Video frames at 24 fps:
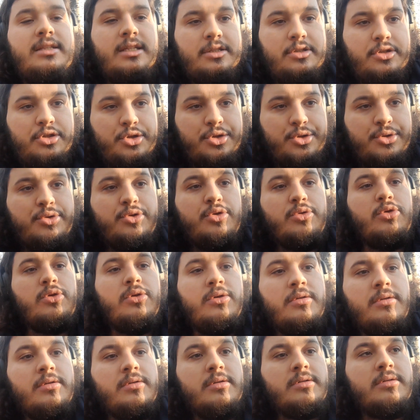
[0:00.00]
it to,
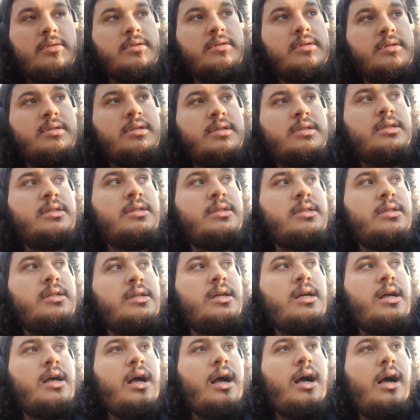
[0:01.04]

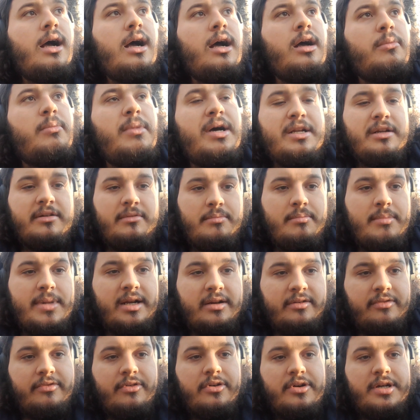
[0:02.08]

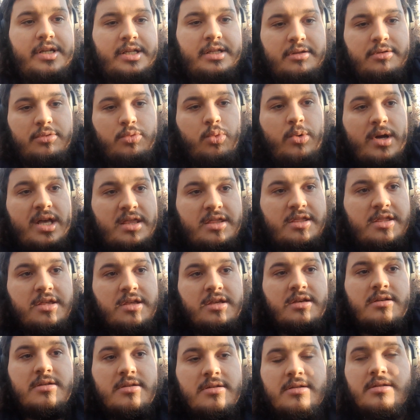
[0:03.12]
metaphored it with,
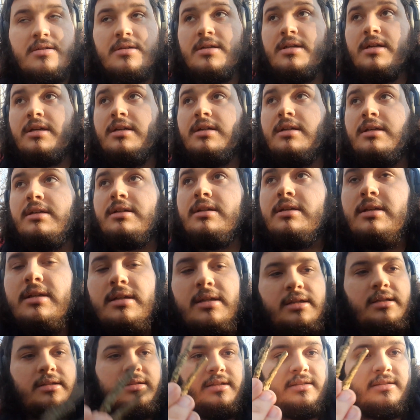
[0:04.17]

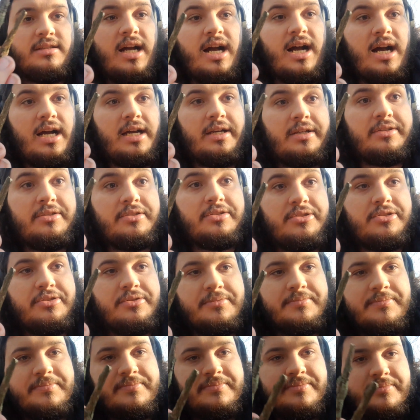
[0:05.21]
is these eyes.
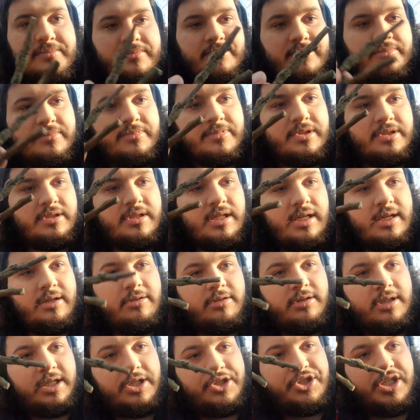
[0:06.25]
I
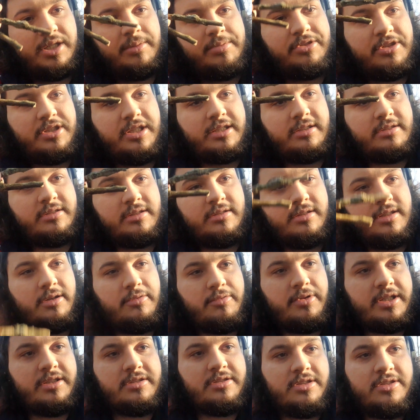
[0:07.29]
look like chopsticks. Is that
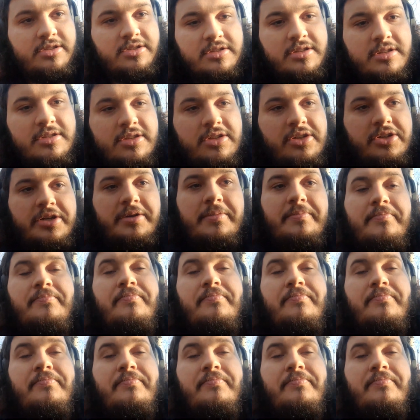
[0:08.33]
racist? Sorry.